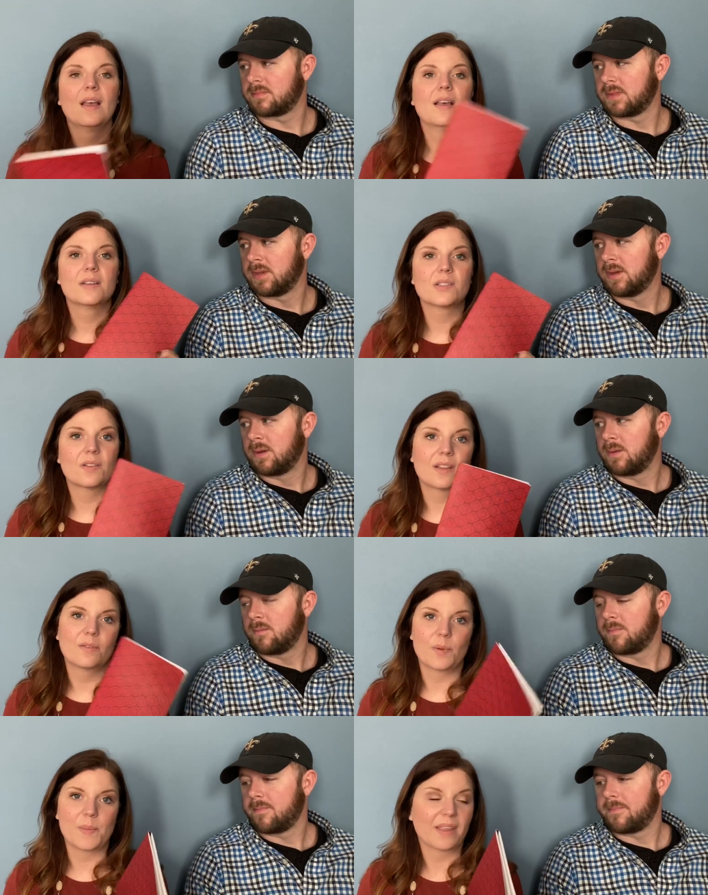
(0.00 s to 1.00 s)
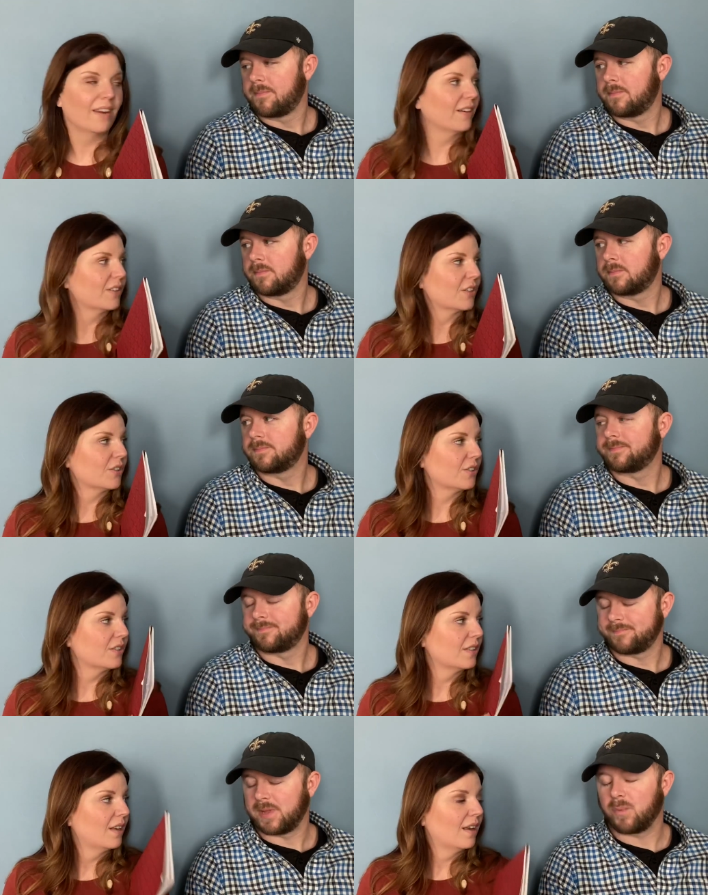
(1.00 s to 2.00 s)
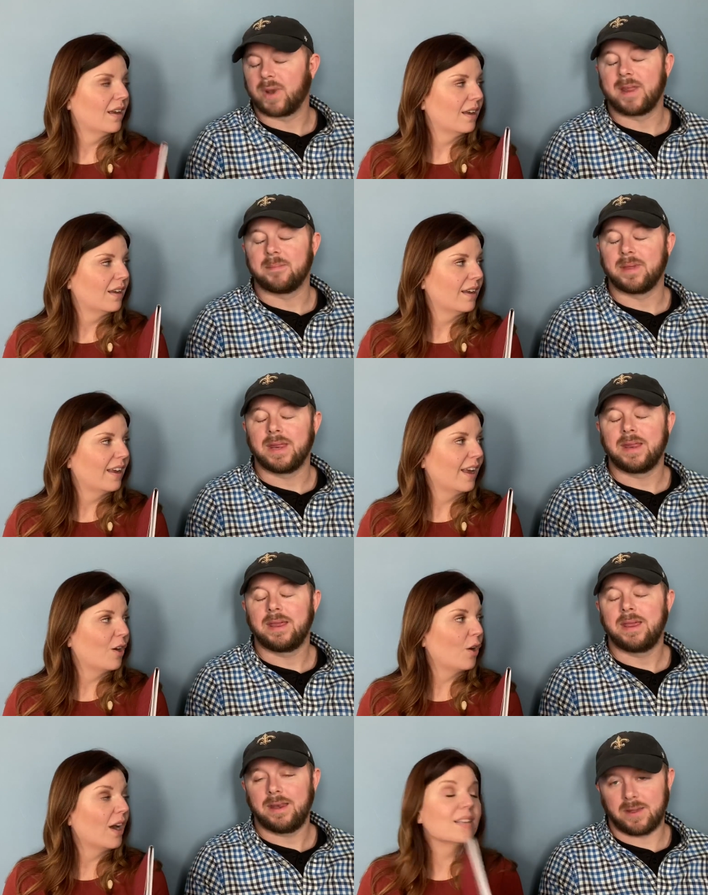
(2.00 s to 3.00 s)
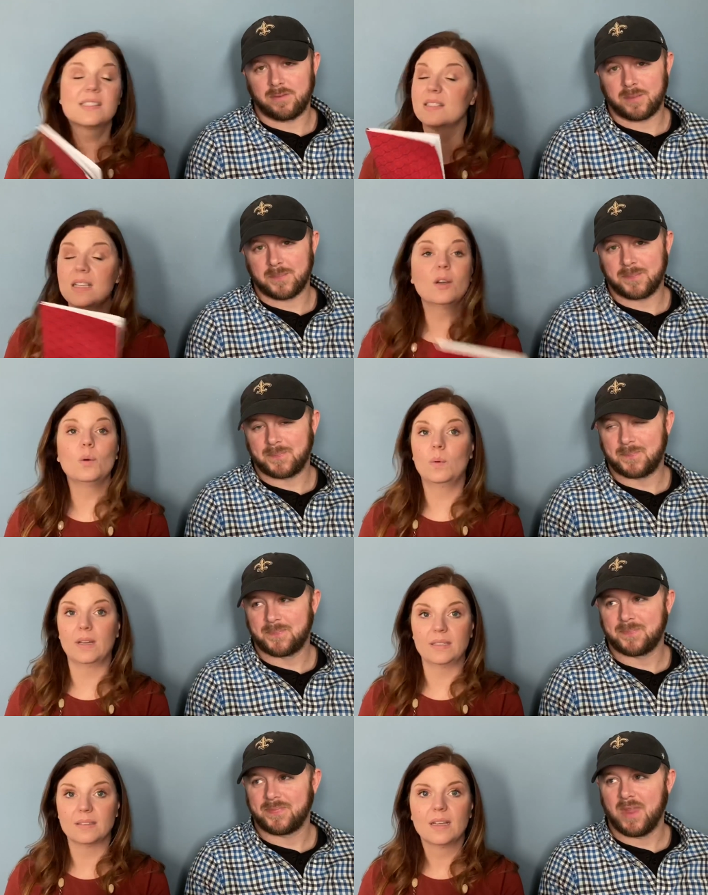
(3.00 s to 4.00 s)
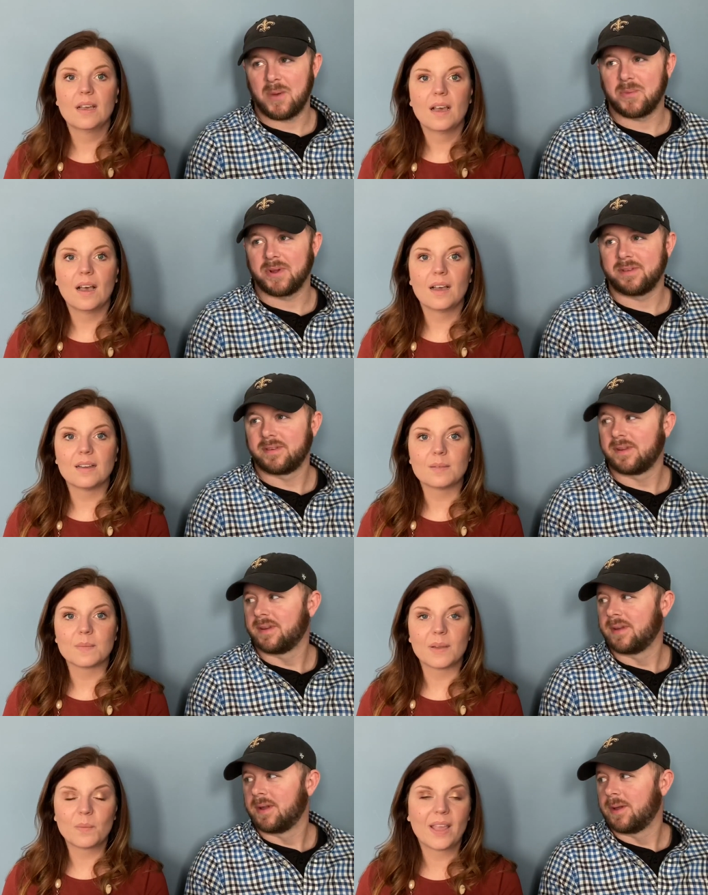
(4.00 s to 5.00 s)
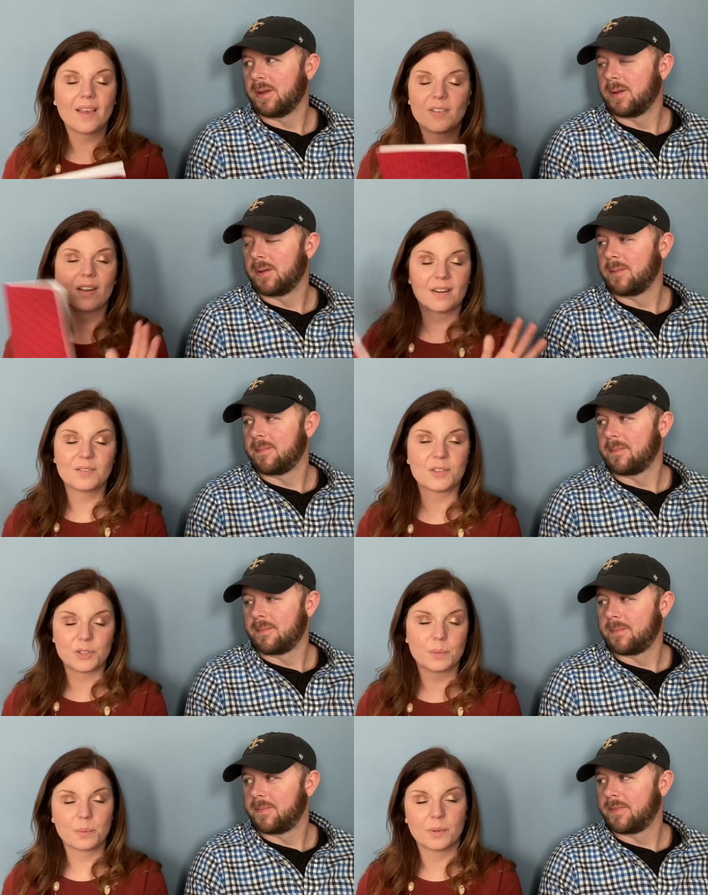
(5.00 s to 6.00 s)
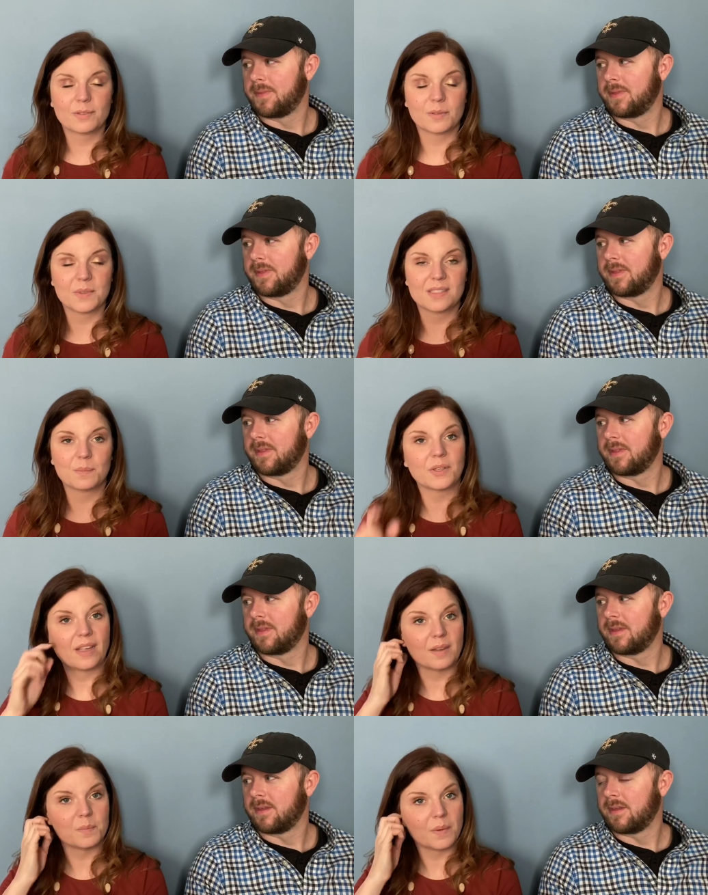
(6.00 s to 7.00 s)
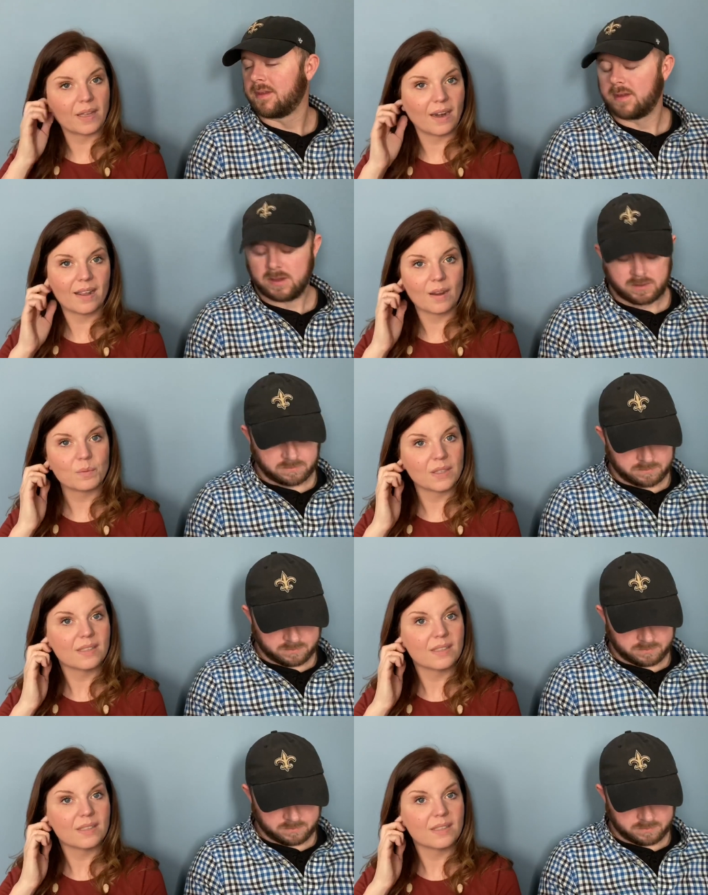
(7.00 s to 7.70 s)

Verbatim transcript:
Speaker 1: so that if we met characters. And we didn't meet a single one. Not one. Um, and we haven't gone over the troop report from December yet, but I got really